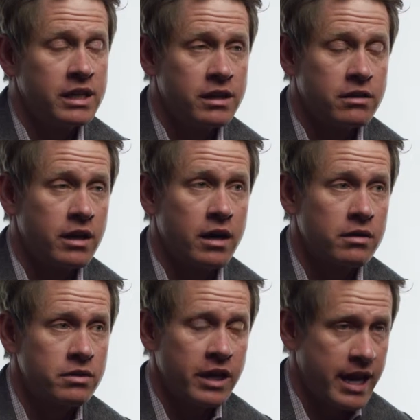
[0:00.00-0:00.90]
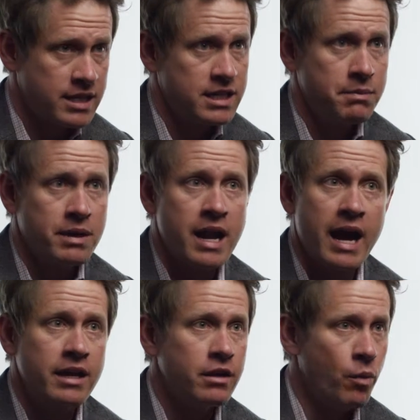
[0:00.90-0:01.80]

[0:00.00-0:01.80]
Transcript: literally are, you can't sleep at night,